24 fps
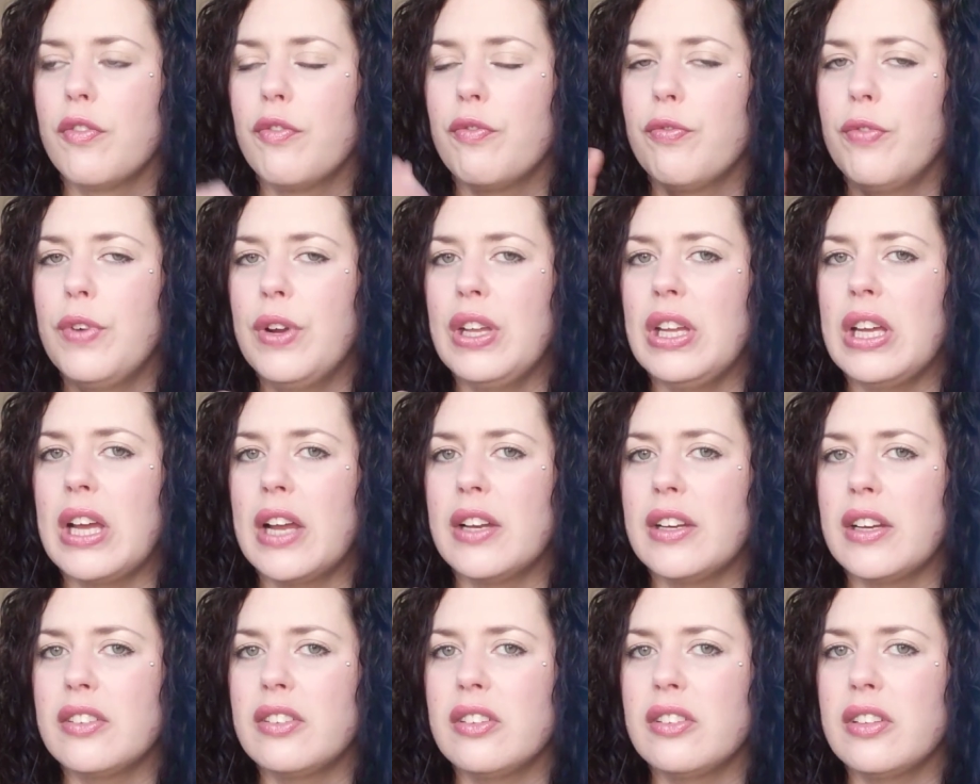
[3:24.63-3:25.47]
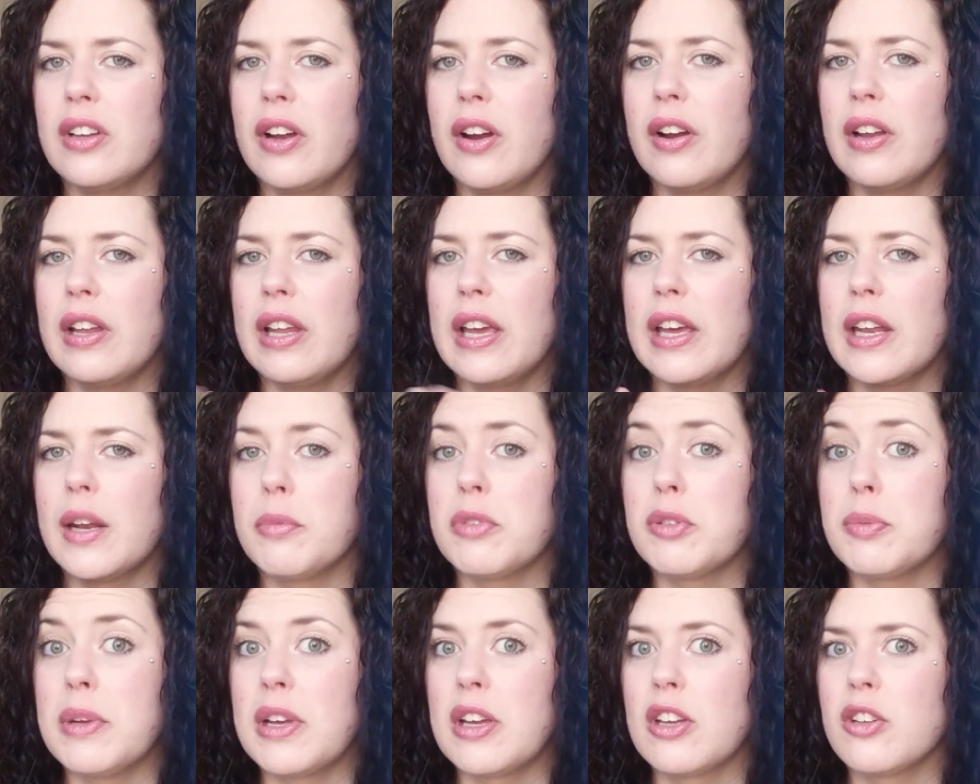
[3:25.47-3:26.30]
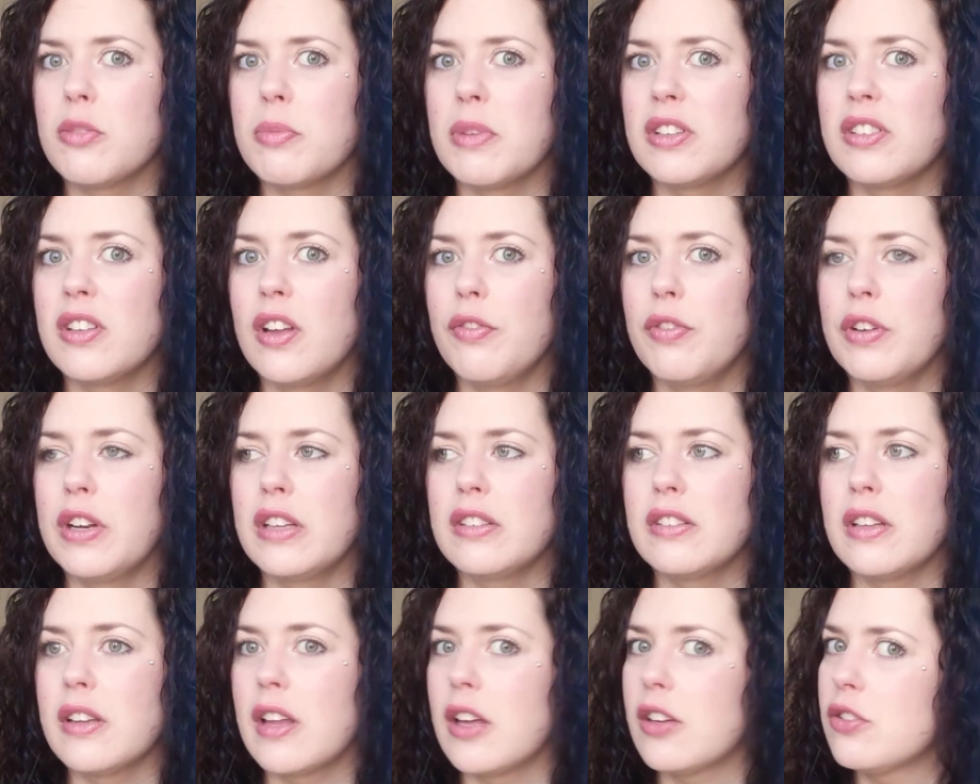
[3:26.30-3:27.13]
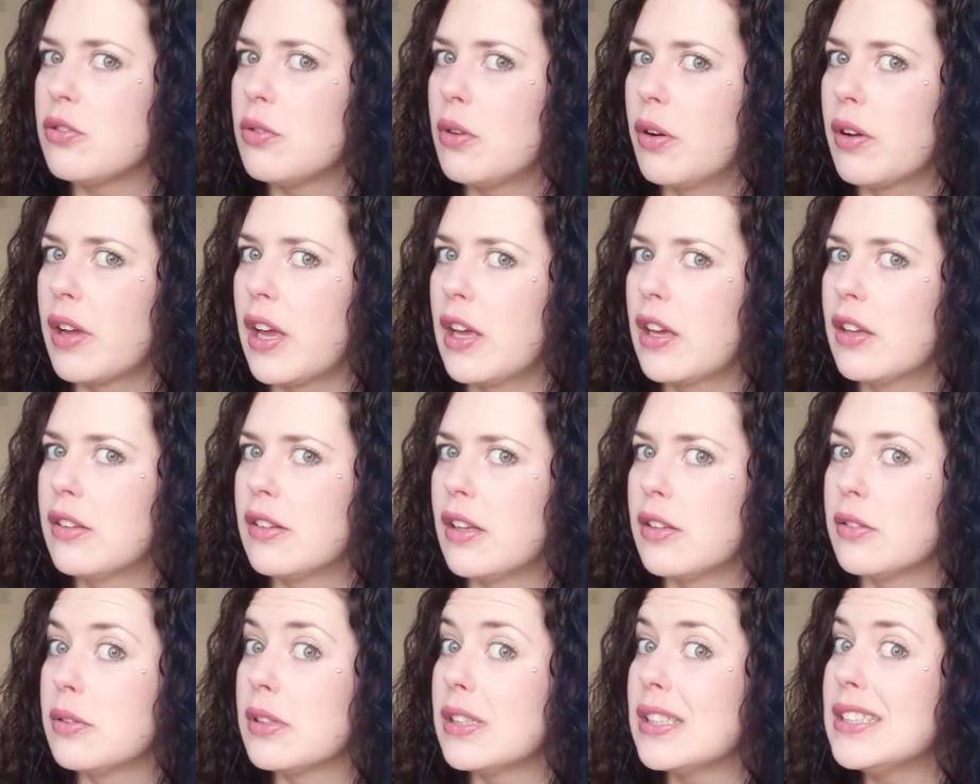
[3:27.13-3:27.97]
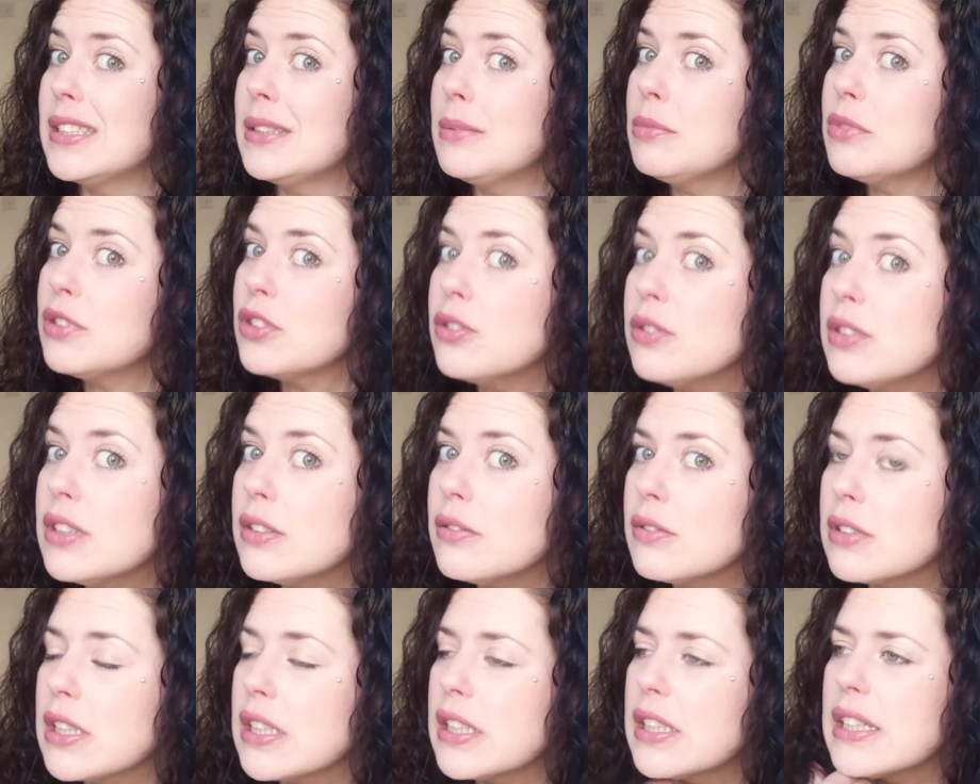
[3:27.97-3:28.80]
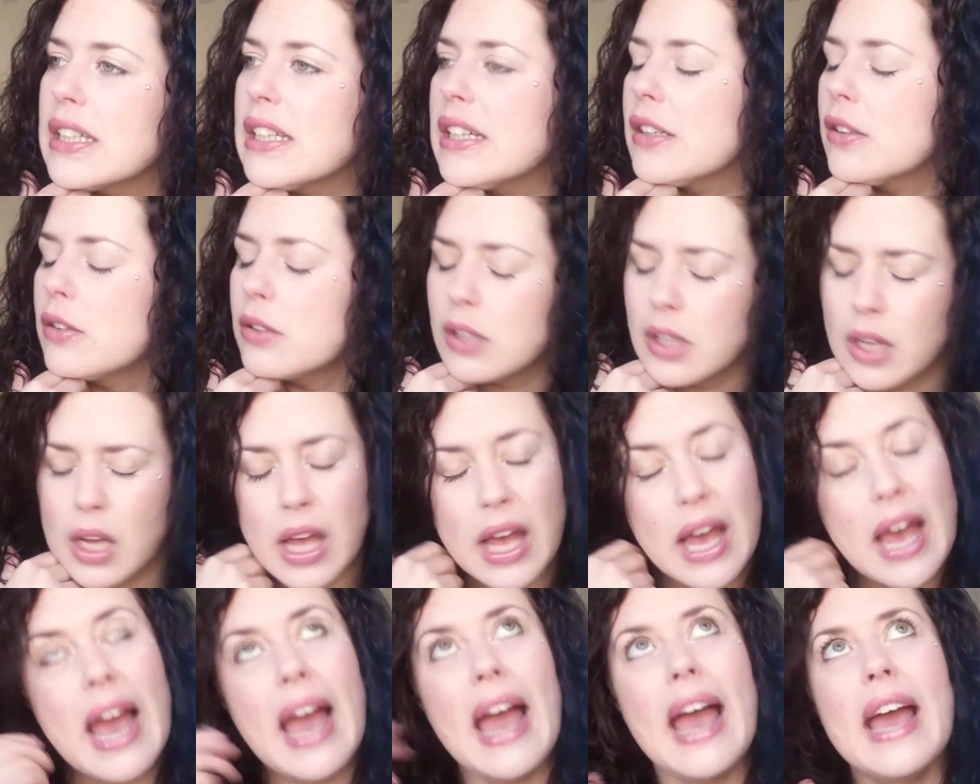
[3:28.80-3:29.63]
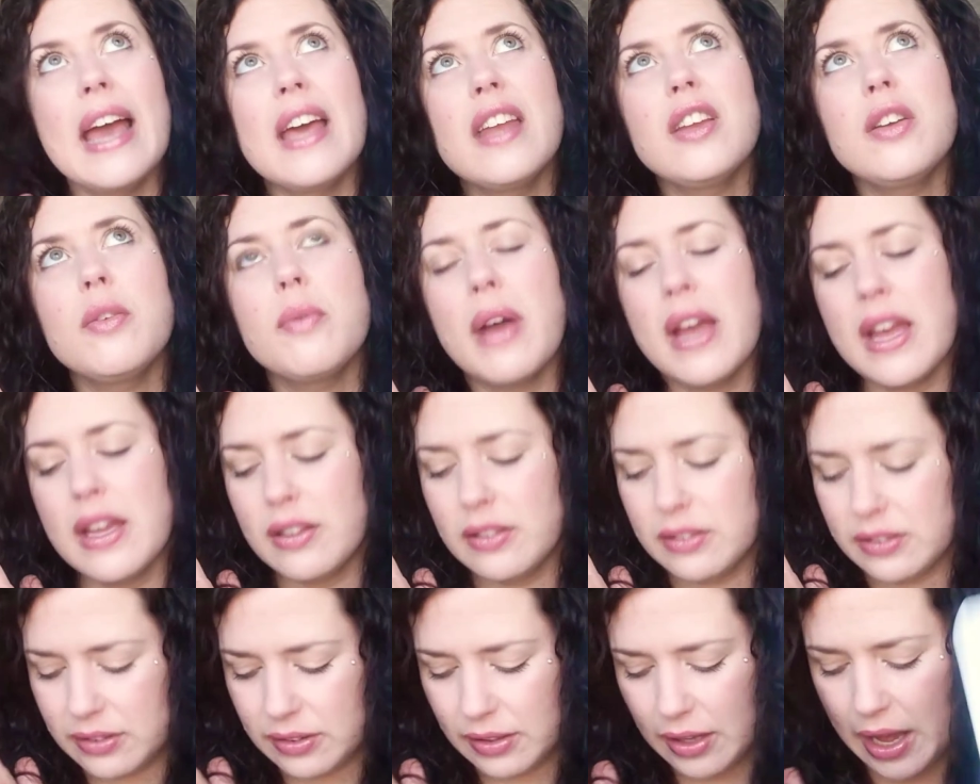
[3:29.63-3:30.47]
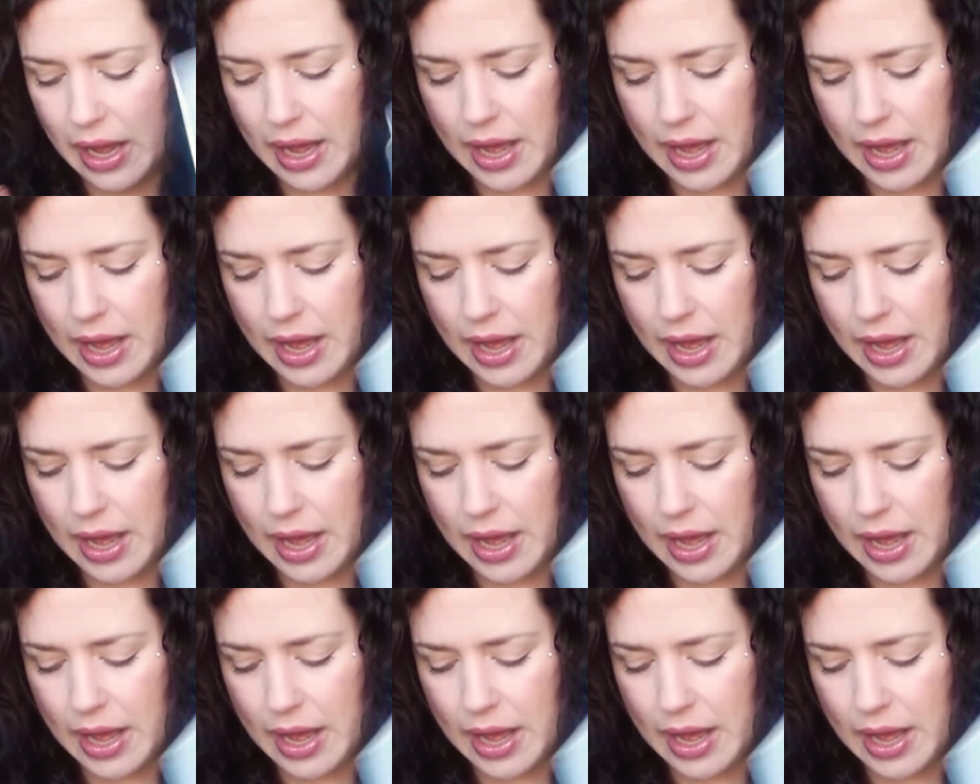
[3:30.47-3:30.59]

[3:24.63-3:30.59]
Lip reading: really unnecessarily, and I'm speaking to myself when I say that too, okay, because that's what I'm doing right now. Anyways,